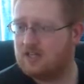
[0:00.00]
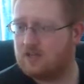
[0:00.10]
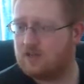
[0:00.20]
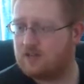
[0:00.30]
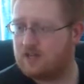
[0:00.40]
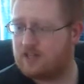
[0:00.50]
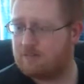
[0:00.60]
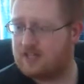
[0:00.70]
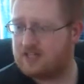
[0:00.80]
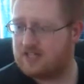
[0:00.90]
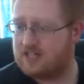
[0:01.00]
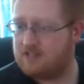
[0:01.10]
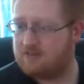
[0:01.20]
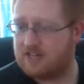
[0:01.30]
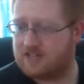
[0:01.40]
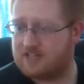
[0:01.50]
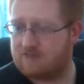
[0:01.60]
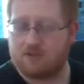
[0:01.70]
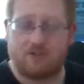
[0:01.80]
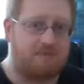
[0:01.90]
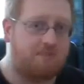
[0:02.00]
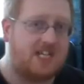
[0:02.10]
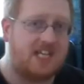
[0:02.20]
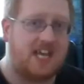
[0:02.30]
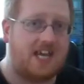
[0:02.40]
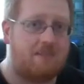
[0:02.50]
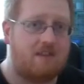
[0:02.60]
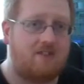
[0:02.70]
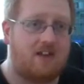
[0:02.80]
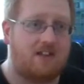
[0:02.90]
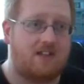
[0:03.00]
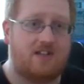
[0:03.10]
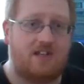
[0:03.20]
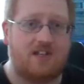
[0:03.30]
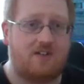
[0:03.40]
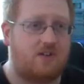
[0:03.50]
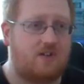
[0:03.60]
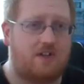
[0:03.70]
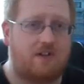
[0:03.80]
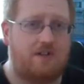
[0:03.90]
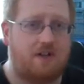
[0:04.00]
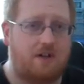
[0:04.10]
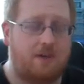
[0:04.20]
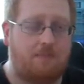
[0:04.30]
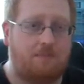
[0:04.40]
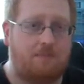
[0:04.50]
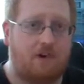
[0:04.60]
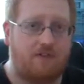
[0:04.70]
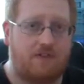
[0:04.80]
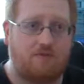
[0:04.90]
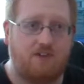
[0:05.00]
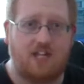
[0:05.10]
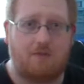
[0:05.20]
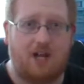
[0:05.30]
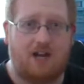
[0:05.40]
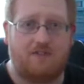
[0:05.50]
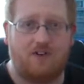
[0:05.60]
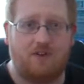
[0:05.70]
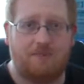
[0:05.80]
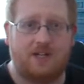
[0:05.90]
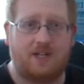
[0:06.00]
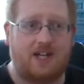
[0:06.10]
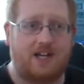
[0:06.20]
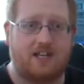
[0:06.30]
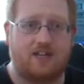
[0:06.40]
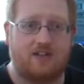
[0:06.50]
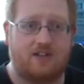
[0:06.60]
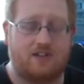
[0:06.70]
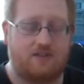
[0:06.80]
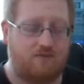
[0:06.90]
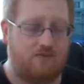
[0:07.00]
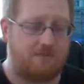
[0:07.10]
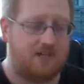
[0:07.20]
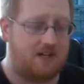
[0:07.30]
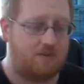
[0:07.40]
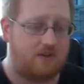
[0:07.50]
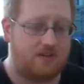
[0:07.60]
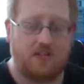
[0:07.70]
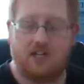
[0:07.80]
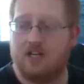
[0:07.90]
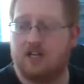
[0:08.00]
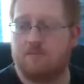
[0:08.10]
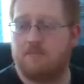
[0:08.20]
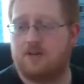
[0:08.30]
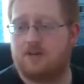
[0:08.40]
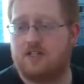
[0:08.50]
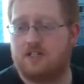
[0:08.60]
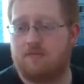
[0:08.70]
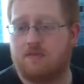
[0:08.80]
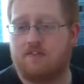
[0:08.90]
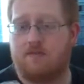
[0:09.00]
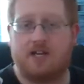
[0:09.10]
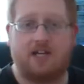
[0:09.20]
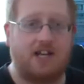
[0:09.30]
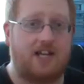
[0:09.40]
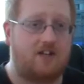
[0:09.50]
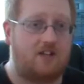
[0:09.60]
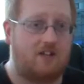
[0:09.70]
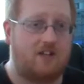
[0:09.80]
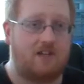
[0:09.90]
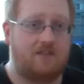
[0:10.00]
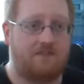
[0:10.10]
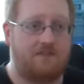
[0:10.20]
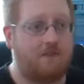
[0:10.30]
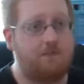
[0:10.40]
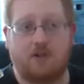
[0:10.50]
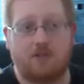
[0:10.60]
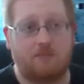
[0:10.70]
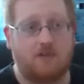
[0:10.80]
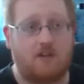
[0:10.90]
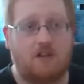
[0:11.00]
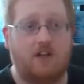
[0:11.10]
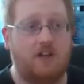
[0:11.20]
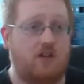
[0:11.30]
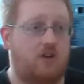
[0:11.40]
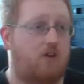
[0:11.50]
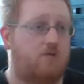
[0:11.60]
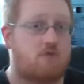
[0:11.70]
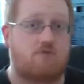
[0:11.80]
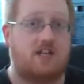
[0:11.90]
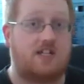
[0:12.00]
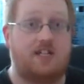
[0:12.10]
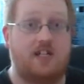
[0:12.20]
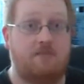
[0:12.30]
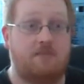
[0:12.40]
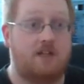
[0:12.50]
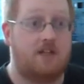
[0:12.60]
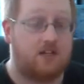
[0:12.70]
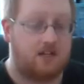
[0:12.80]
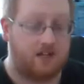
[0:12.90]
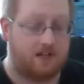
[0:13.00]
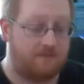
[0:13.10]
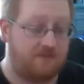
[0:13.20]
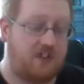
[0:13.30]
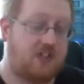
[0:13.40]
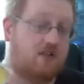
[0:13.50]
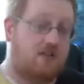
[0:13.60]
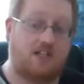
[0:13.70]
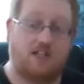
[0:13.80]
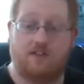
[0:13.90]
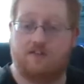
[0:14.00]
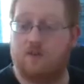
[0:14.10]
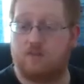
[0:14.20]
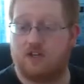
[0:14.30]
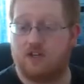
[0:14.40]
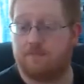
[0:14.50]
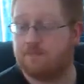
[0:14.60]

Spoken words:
Looking at the back, it seems like it's a bunch of mini games rather than sort of more of a 3D platformer like Search for Reptile was. But it's something for my collection and for possible Rugrats themed videos in the future.